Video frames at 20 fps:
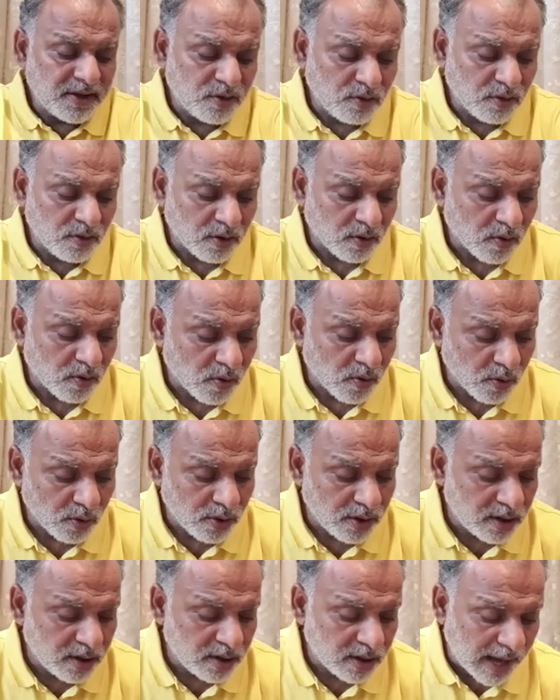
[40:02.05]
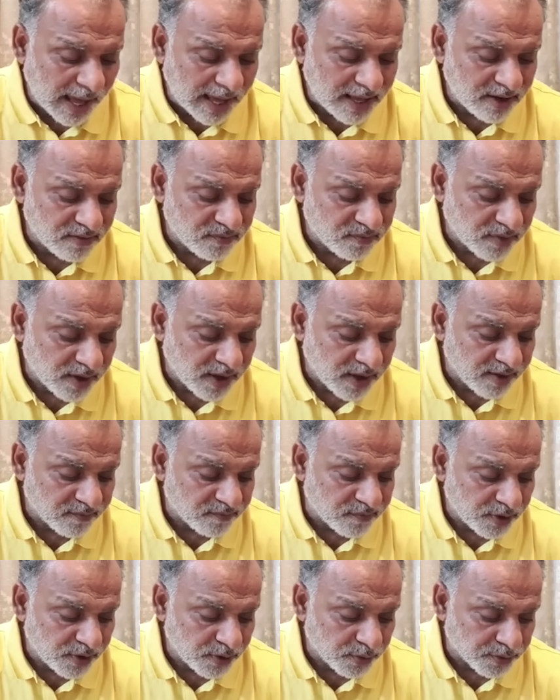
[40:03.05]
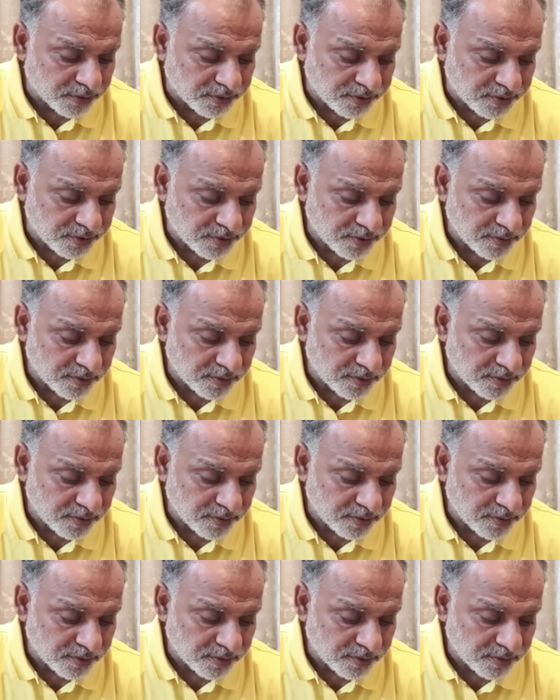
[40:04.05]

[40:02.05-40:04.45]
your whole life a flute.